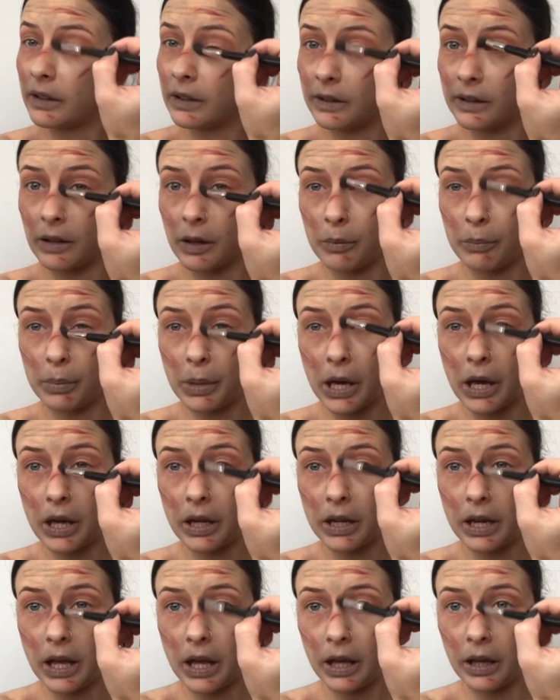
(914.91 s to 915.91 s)
It's like
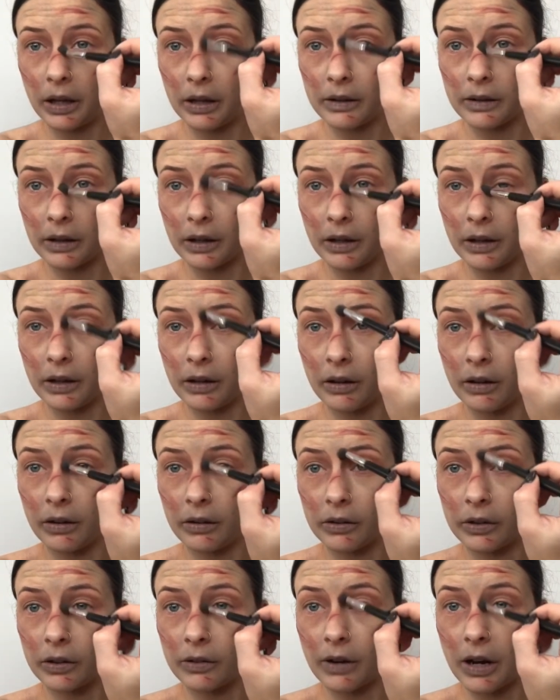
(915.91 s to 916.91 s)
burning, it's like
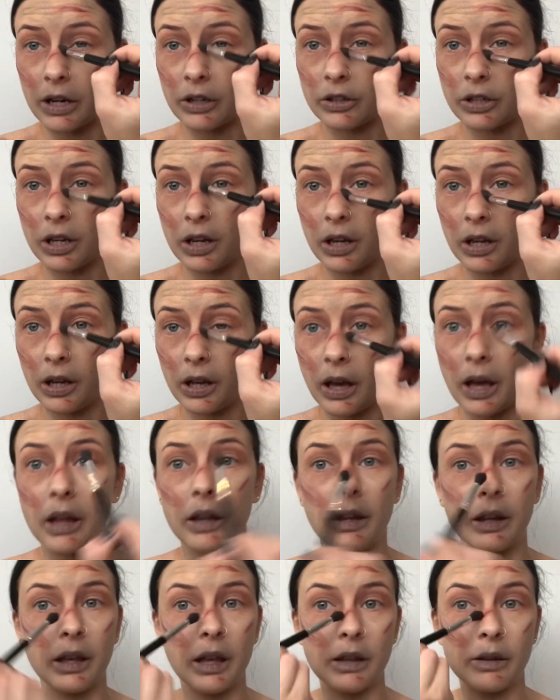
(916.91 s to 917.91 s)
scratching, and
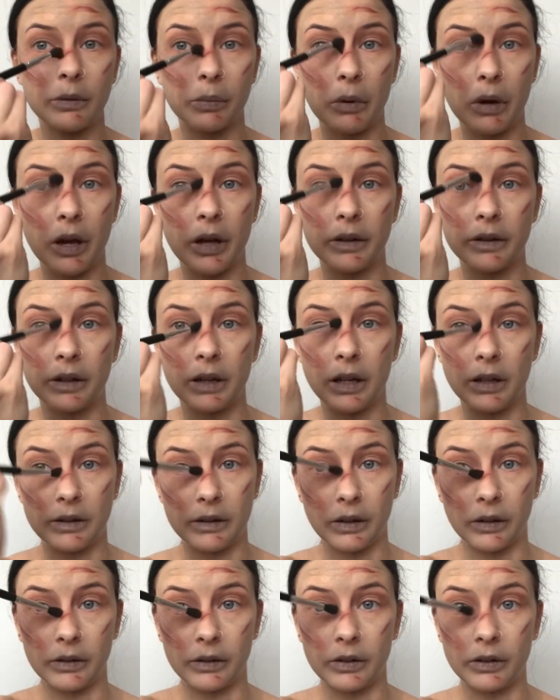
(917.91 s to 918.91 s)
it gets worse, and he
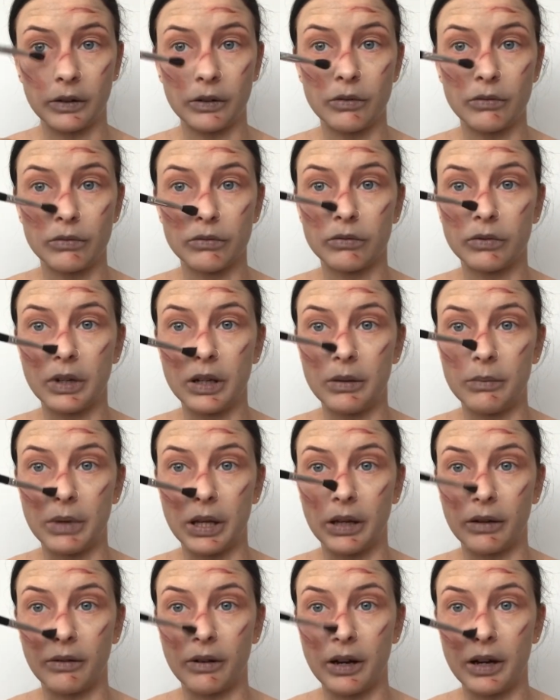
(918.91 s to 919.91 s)
starts
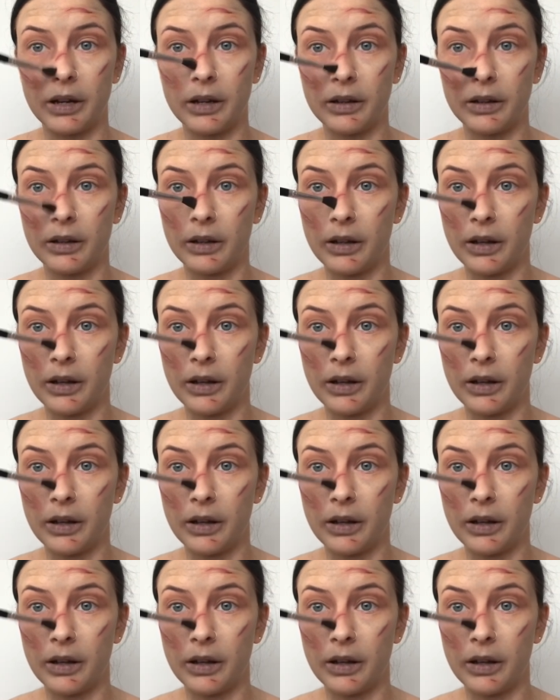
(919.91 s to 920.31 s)
screaming, right?